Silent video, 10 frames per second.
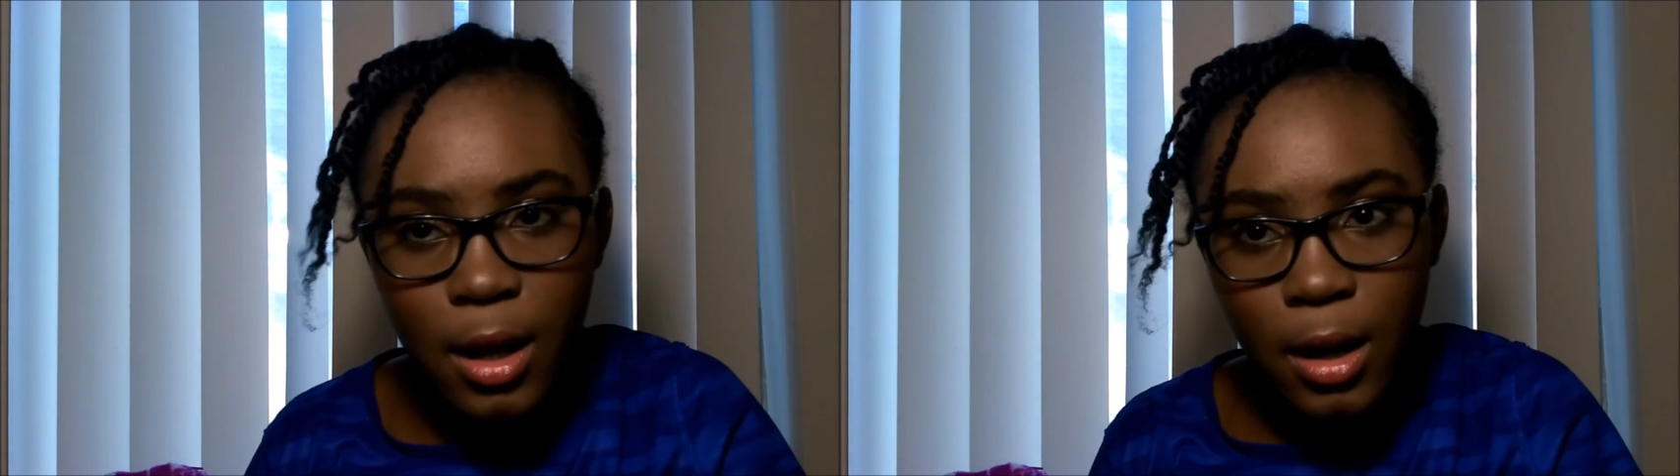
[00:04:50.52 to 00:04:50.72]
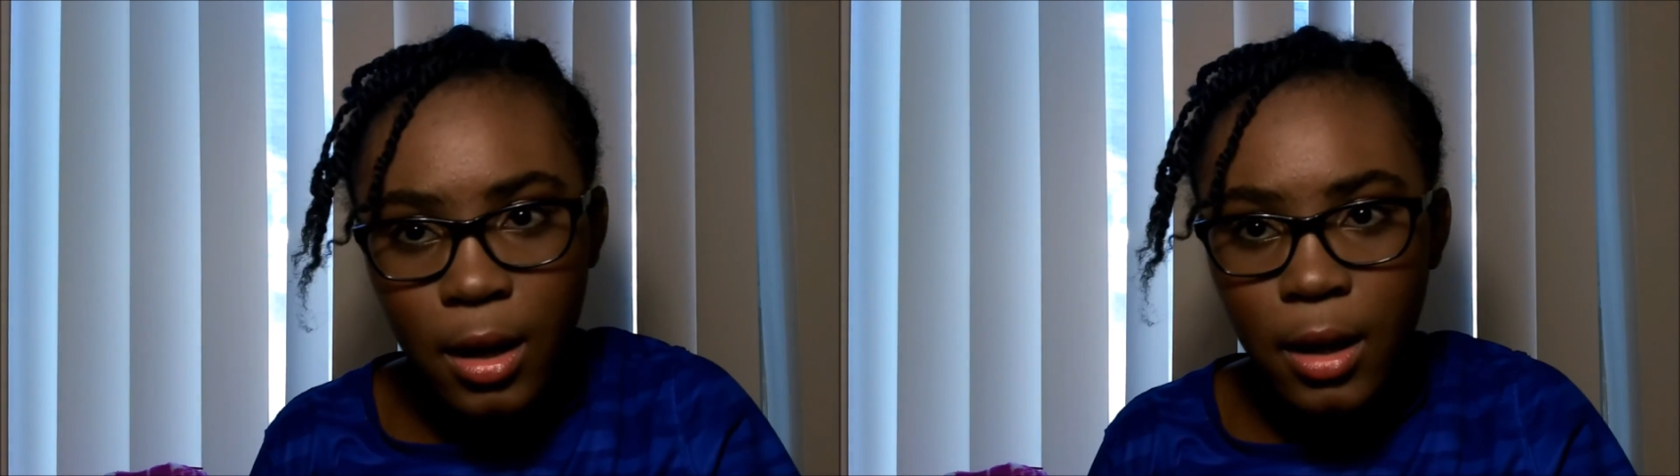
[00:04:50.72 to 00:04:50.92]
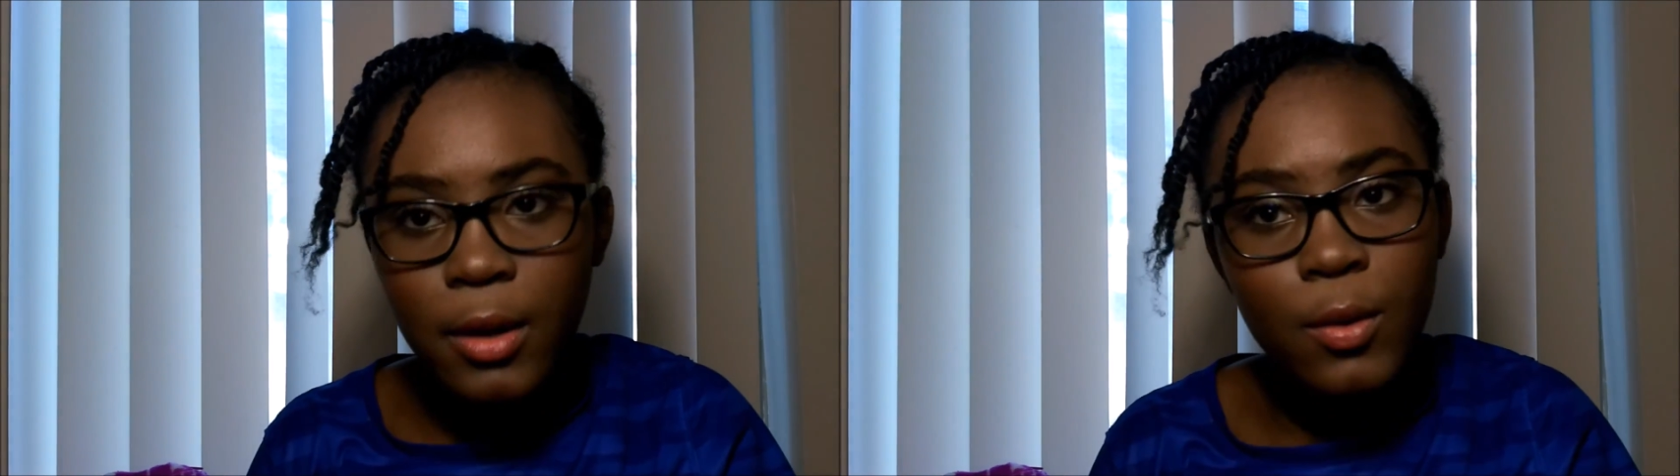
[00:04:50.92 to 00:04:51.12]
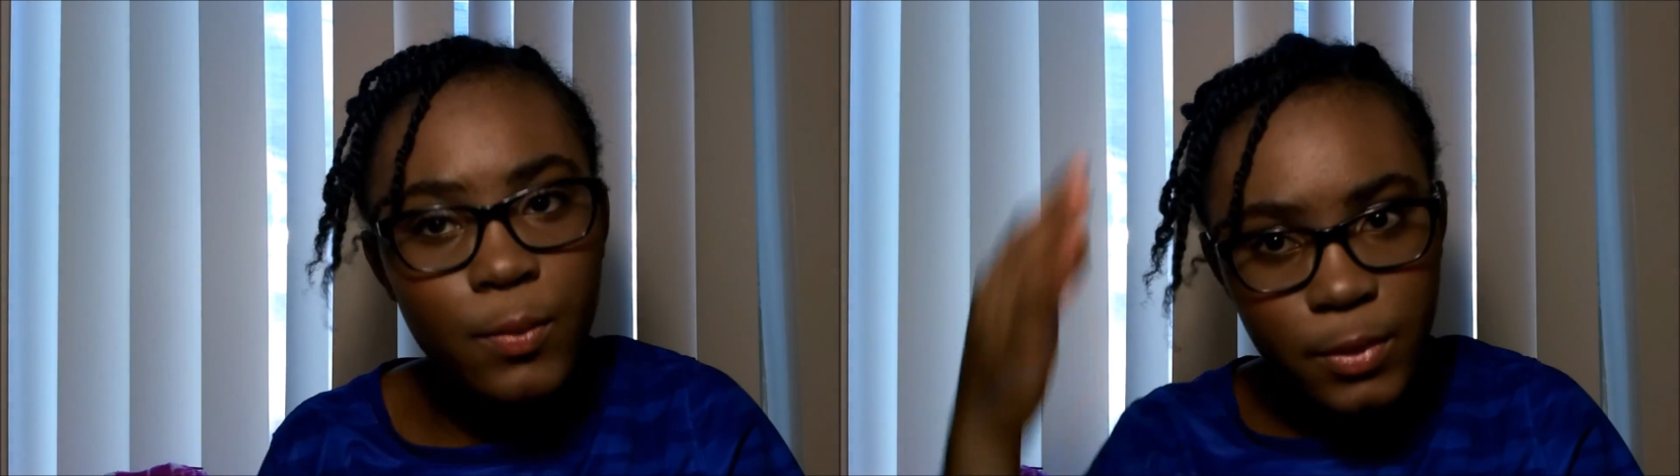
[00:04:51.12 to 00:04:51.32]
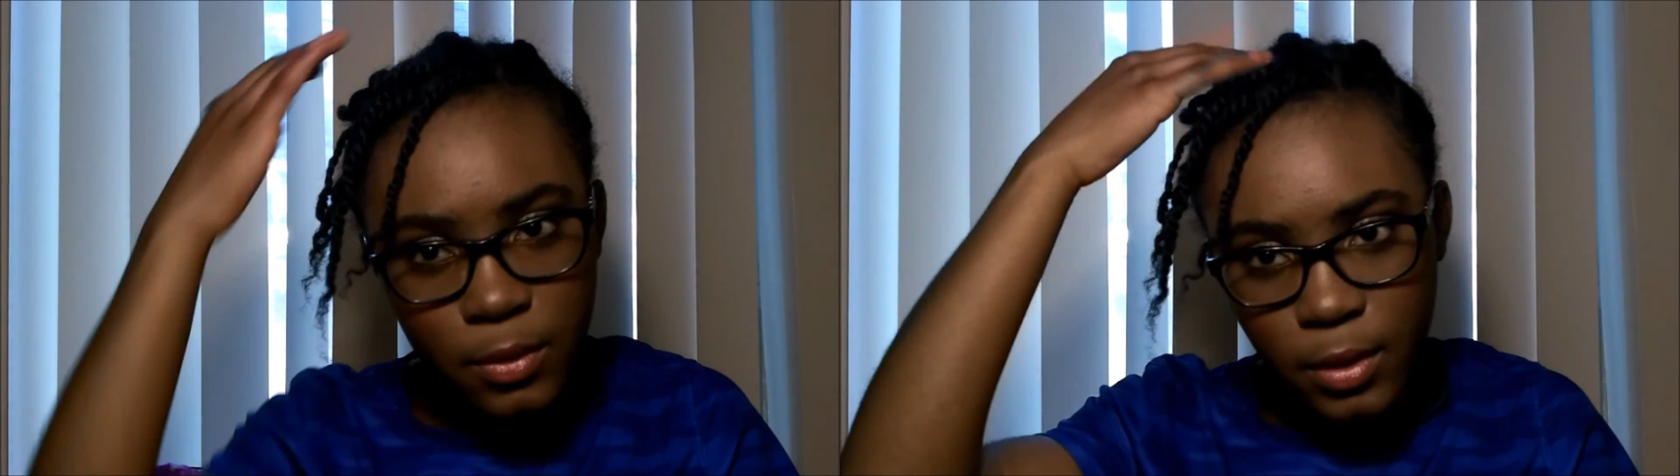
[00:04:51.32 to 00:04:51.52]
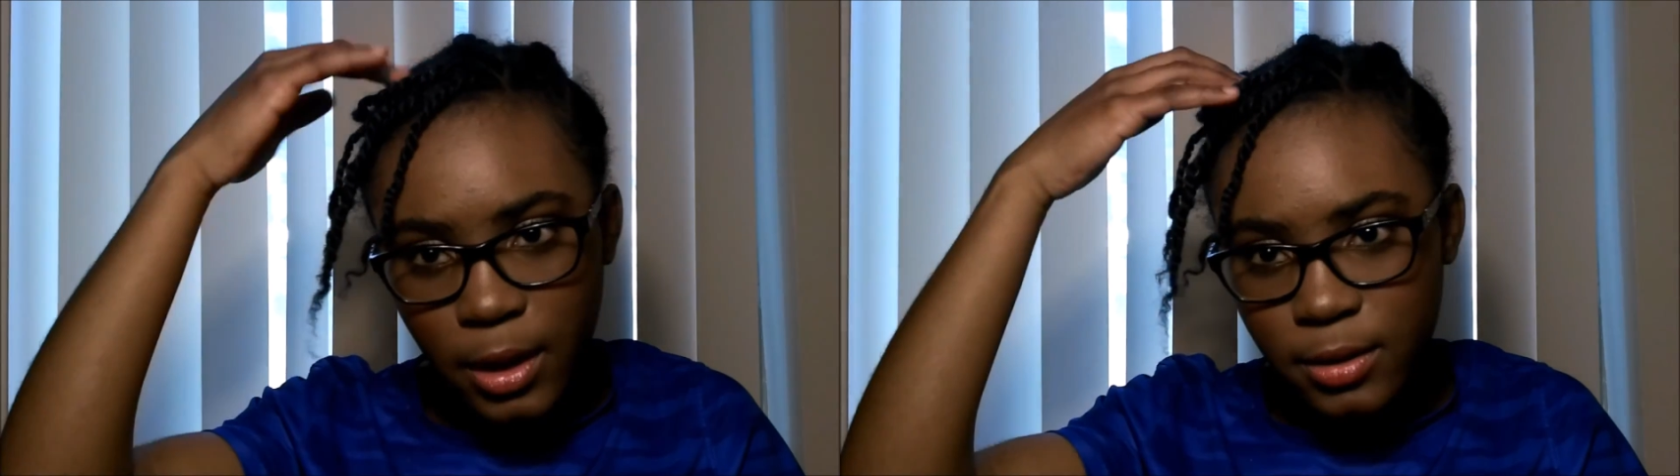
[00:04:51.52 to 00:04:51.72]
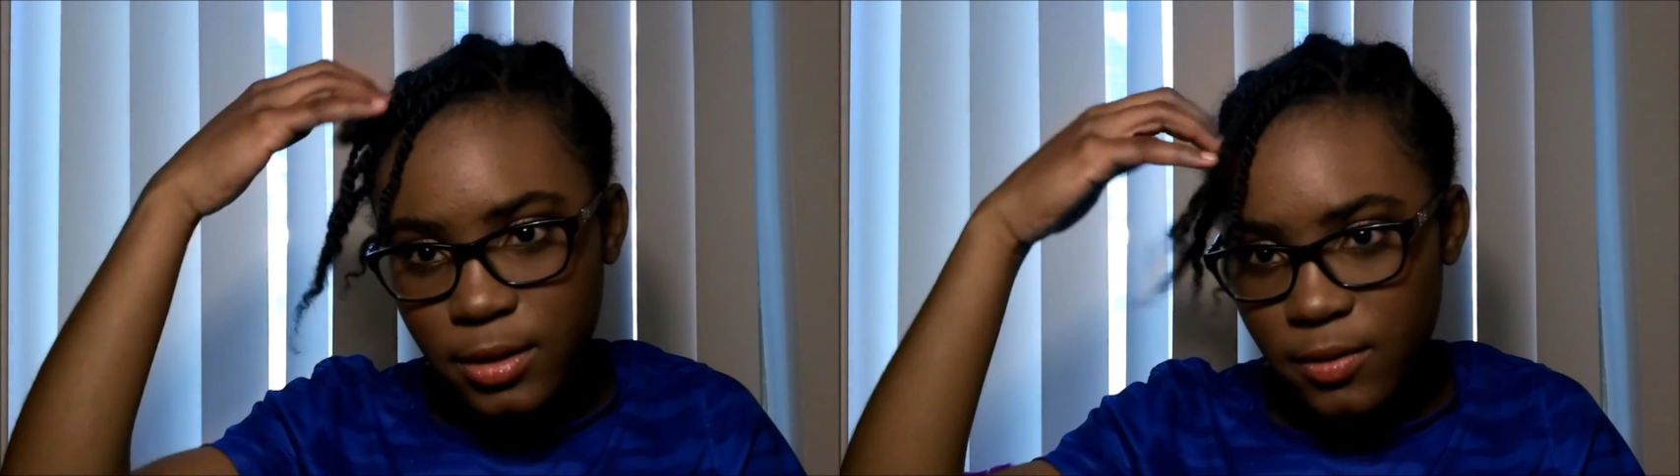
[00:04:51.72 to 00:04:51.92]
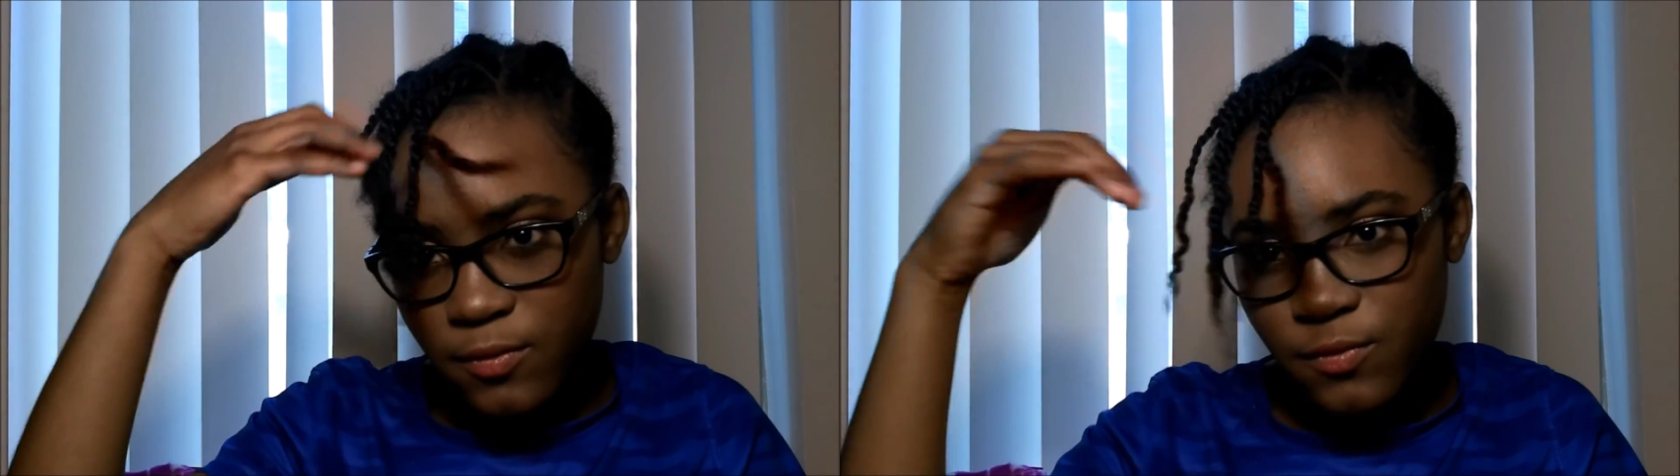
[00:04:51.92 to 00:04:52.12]
I hope you liked
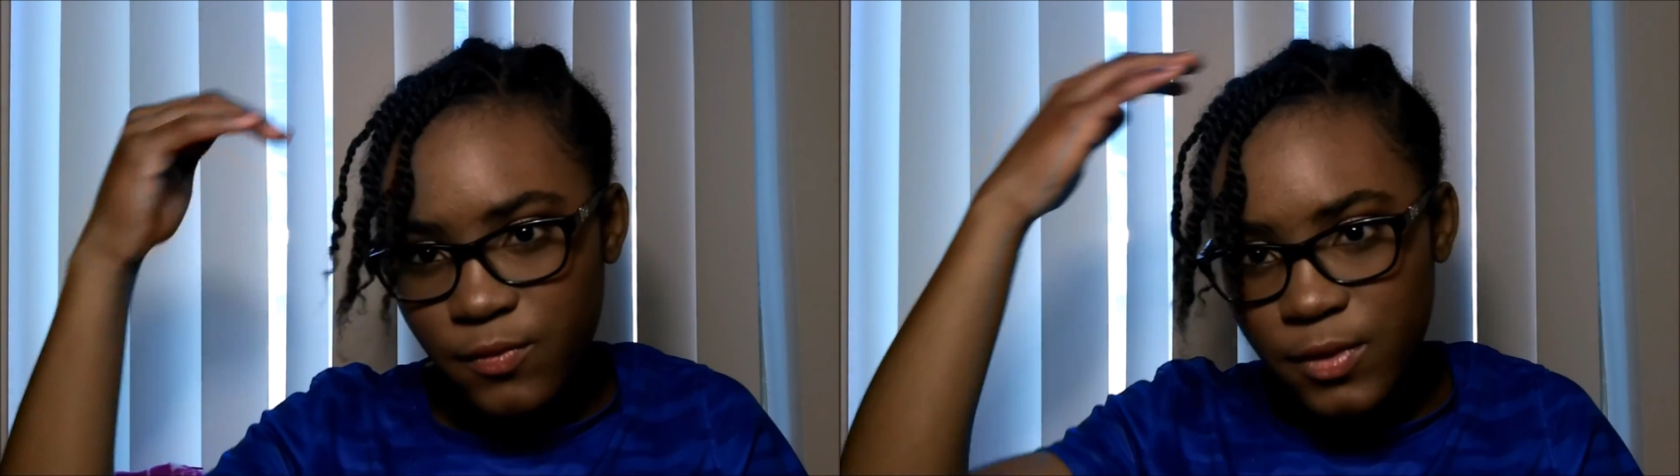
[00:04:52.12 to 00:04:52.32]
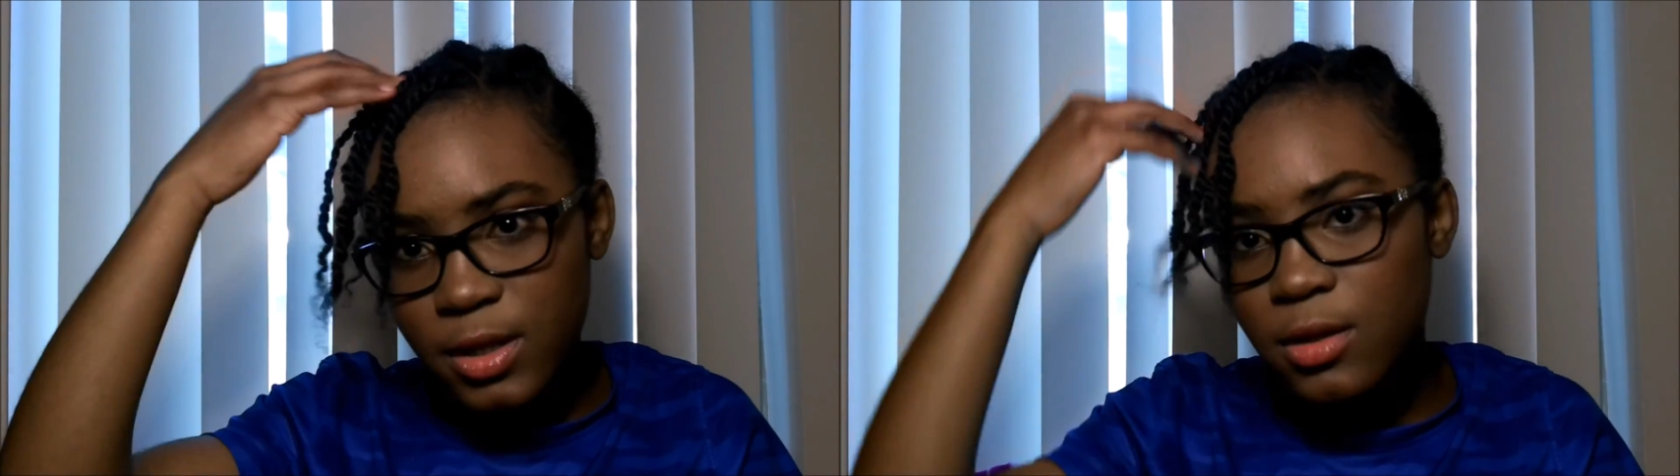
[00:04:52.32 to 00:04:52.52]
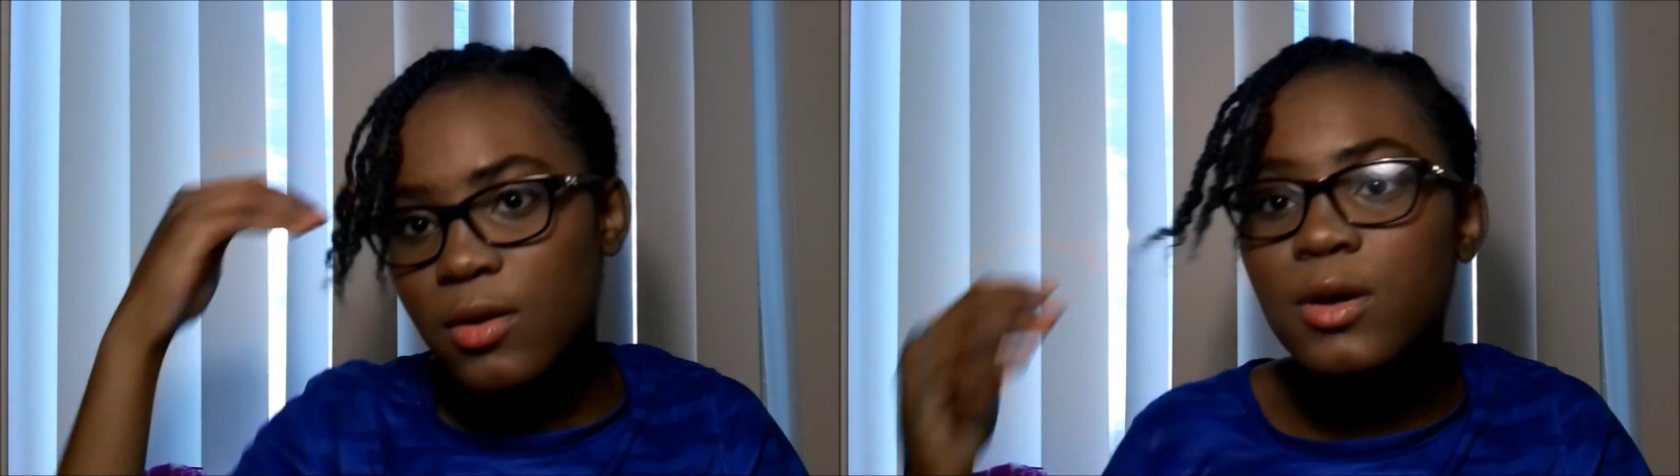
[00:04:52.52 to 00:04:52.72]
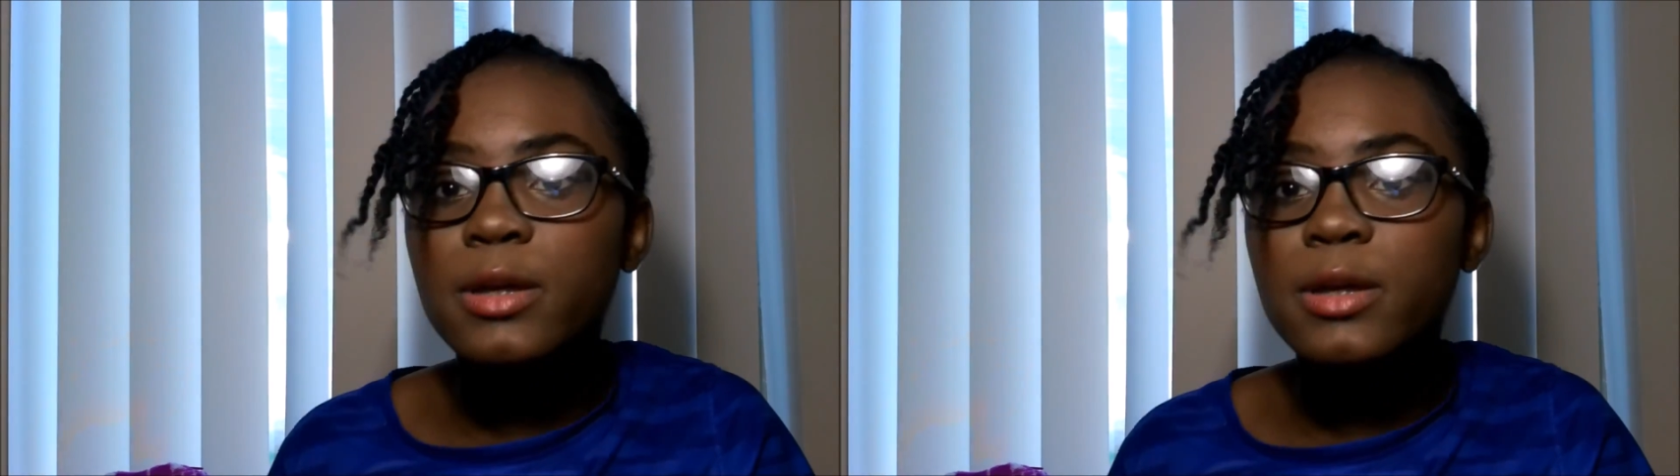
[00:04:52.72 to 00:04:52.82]
this video.